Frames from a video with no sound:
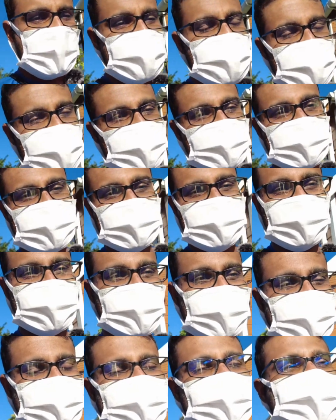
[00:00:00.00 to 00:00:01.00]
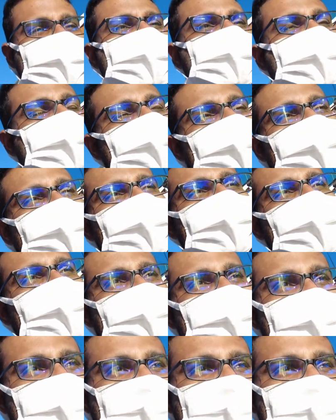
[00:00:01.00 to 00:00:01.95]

and I was the driver.